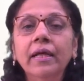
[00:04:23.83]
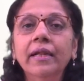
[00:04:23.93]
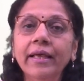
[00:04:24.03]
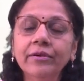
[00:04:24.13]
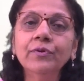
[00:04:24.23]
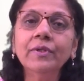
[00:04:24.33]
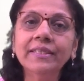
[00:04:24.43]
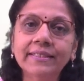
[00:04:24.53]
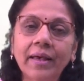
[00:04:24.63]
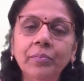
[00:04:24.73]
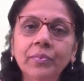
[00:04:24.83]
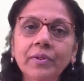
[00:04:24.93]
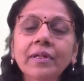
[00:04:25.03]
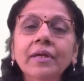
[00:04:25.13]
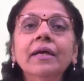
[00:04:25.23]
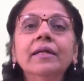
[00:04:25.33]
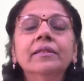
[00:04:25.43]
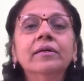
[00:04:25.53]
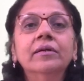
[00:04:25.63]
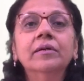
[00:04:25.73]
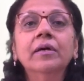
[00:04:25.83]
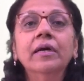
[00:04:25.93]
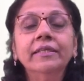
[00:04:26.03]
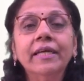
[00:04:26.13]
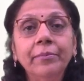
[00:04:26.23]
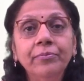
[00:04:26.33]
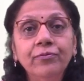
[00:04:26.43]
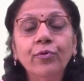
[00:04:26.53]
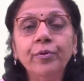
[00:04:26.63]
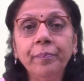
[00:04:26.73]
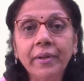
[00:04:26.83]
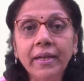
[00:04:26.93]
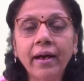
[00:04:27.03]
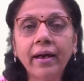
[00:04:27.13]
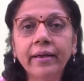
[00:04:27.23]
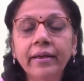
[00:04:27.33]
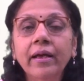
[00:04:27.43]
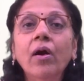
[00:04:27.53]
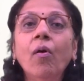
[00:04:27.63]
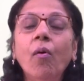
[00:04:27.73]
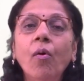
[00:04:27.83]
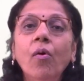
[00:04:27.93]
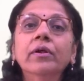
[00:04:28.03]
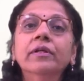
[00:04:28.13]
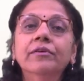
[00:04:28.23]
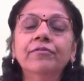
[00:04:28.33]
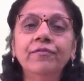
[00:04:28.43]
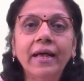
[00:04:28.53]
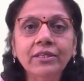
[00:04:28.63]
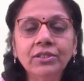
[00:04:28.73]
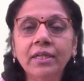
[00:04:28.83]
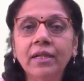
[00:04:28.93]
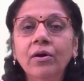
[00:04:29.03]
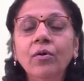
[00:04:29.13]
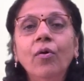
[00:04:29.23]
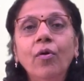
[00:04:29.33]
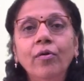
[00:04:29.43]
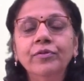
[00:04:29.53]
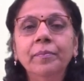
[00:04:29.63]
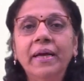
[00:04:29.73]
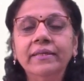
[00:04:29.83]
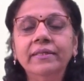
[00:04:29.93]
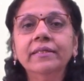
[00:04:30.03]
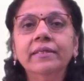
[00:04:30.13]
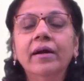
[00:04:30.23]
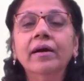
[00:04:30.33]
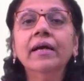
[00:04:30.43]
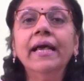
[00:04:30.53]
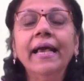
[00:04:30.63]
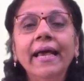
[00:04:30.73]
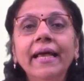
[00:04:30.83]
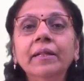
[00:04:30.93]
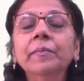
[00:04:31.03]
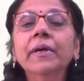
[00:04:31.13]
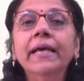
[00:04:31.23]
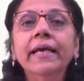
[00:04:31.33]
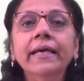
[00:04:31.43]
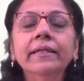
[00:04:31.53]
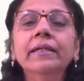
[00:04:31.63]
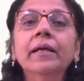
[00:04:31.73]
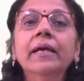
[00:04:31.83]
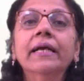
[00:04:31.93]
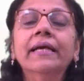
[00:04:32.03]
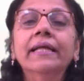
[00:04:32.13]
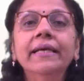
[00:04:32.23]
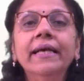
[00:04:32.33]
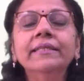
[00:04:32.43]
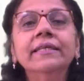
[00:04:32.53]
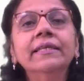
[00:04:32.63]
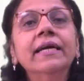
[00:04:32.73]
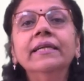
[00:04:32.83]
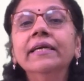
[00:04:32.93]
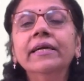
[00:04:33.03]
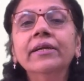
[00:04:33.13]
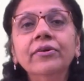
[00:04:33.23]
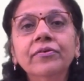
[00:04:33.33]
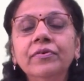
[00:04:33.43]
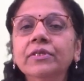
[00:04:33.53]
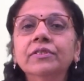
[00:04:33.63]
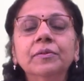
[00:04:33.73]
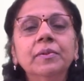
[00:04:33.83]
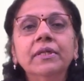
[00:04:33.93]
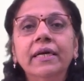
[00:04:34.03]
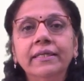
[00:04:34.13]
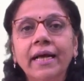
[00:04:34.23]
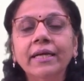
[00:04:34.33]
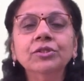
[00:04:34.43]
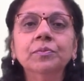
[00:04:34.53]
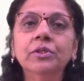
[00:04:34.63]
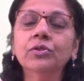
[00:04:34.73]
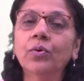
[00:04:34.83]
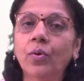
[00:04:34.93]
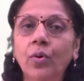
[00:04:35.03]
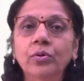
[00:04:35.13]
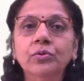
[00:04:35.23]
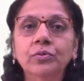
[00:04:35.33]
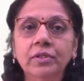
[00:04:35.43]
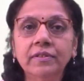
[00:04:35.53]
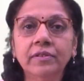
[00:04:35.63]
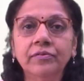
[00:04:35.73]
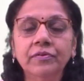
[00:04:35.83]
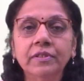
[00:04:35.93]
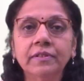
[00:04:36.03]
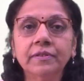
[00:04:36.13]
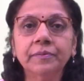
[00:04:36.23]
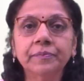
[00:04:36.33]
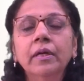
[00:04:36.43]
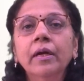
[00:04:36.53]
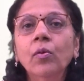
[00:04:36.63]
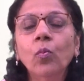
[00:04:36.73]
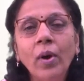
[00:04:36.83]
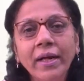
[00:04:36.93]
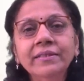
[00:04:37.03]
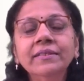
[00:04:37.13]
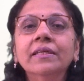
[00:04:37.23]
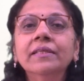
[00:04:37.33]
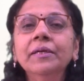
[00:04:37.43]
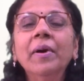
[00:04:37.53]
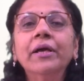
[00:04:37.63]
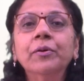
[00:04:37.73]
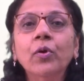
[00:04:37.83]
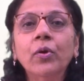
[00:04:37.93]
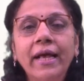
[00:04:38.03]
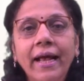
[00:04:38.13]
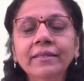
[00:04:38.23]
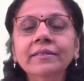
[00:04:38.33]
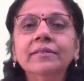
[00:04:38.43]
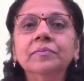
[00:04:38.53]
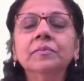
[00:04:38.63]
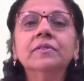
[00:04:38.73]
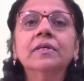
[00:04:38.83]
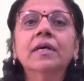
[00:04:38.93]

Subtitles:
Like for example, the type 4 pili or the flagella of the bacteria help in creating an irreversible attachment onto the surface. Once the microorganisms